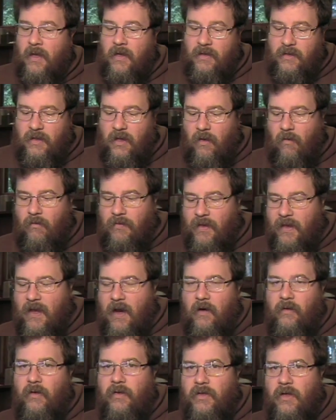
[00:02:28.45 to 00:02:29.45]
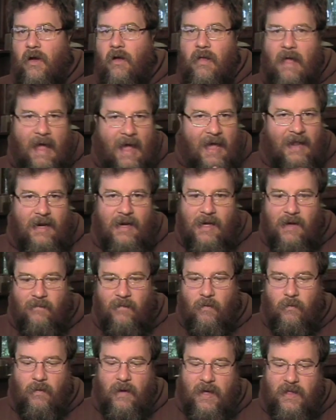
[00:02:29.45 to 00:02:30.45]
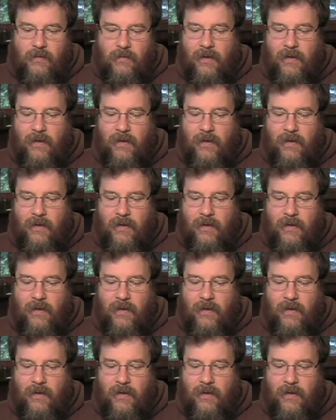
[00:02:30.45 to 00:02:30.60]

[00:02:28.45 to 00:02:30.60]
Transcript: So the characters all add in different ways.